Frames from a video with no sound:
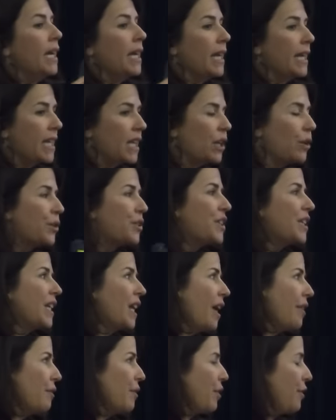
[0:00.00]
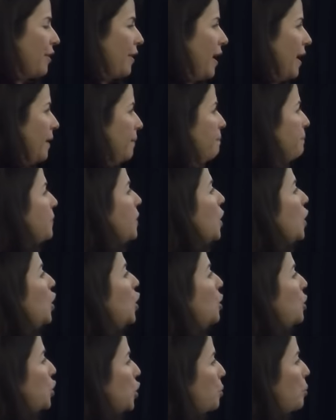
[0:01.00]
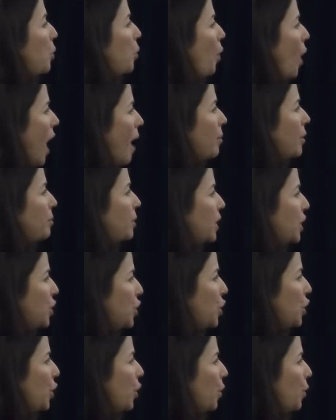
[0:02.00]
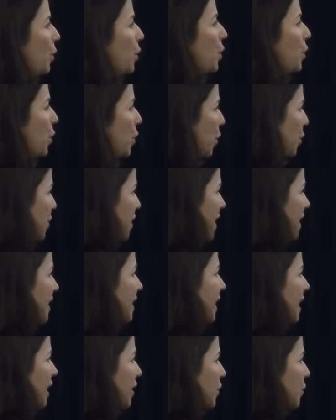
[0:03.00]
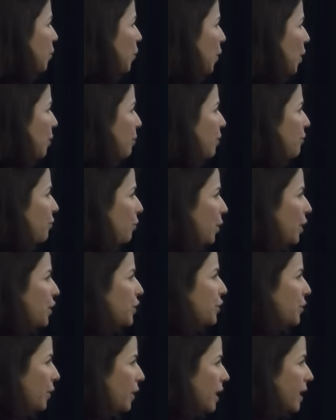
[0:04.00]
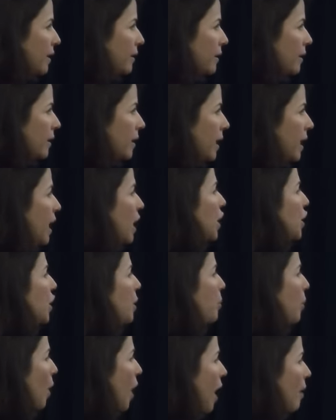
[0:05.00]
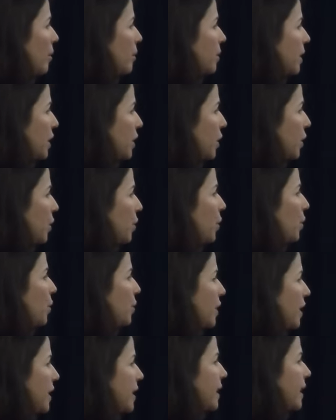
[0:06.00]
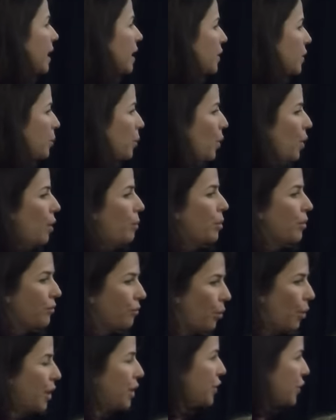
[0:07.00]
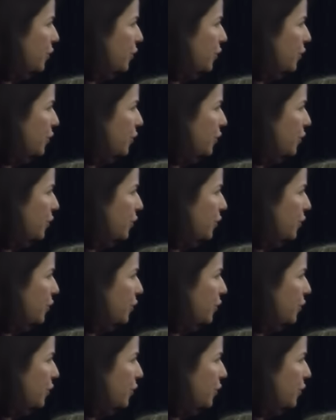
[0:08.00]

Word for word: And here's the other thing you probably knew who these kids were before you screened. You probably knew who these kids were before you